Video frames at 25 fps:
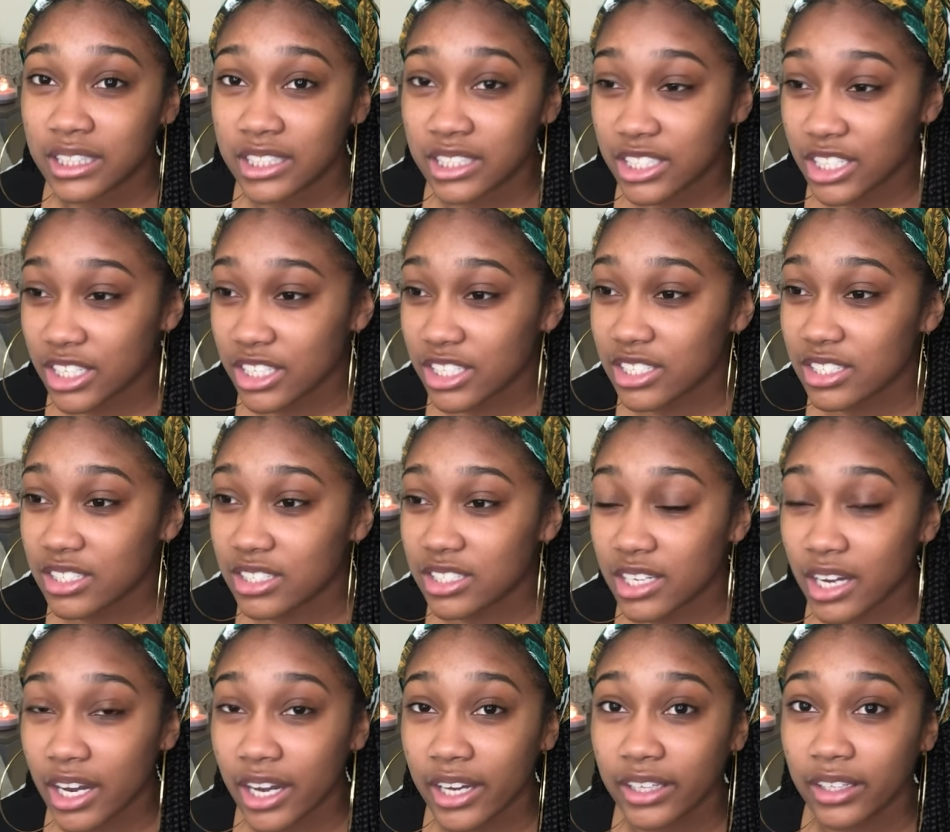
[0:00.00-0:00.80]
just
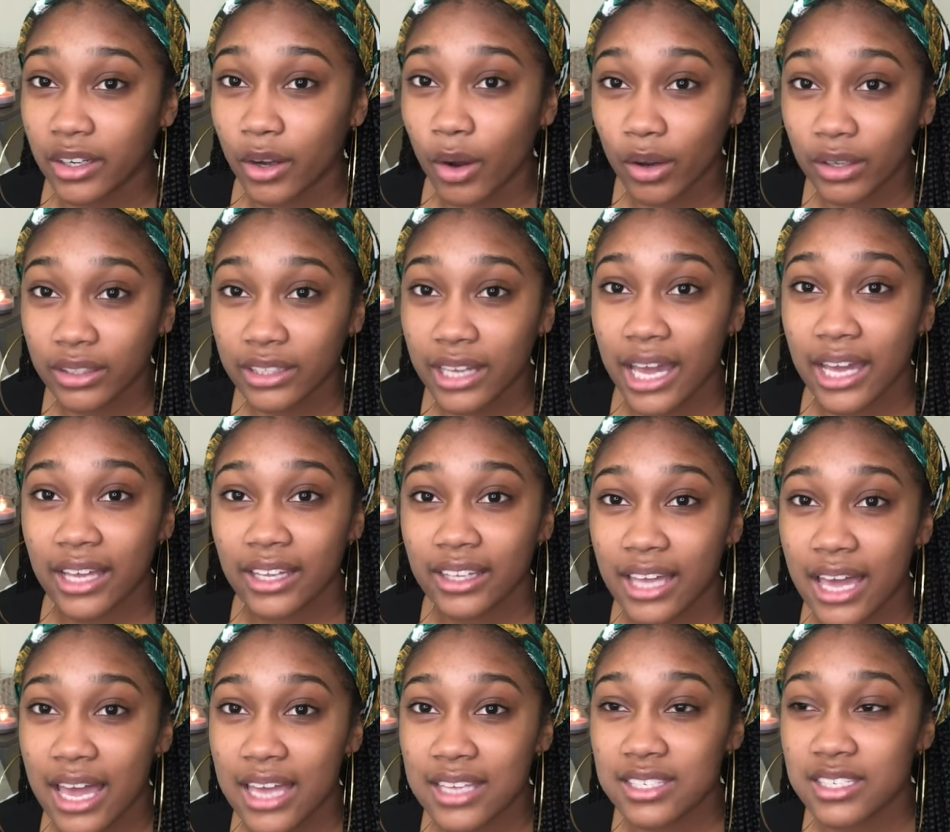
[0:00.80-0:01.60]
done online
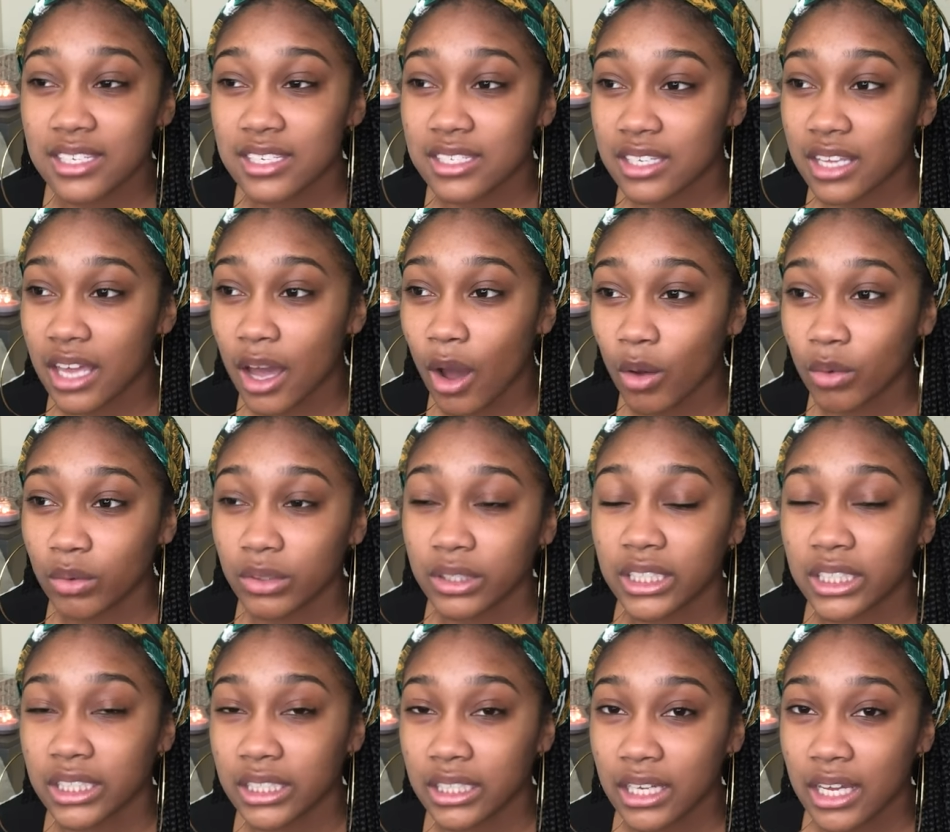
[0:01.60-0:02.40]
classes
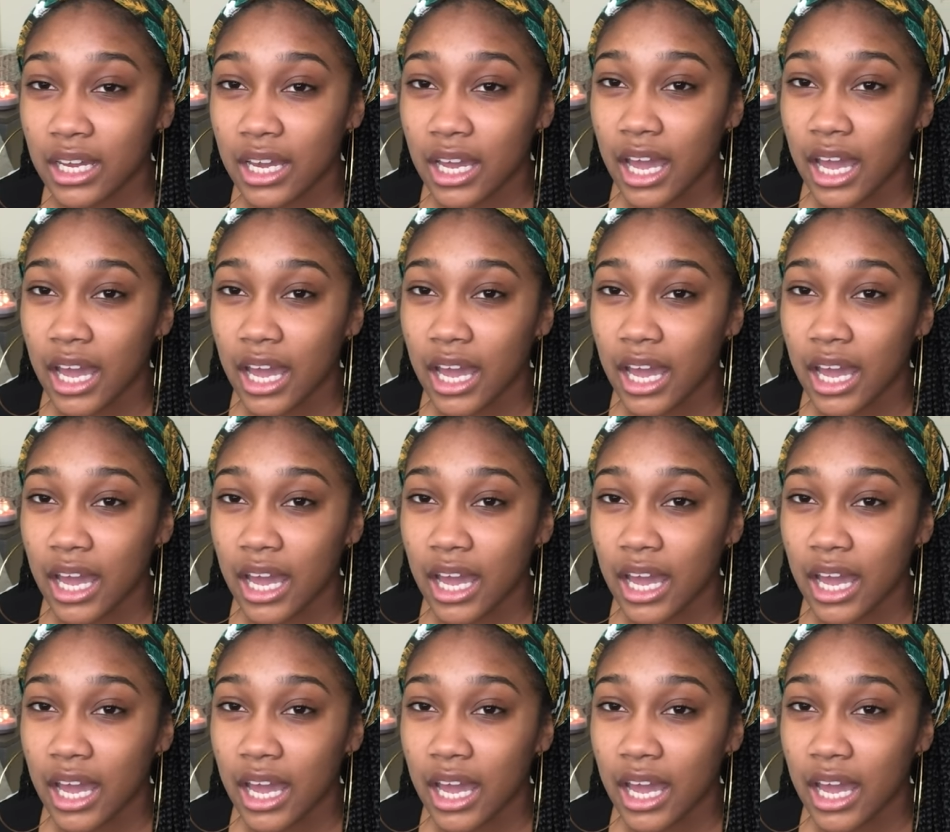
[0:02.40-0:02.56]
only.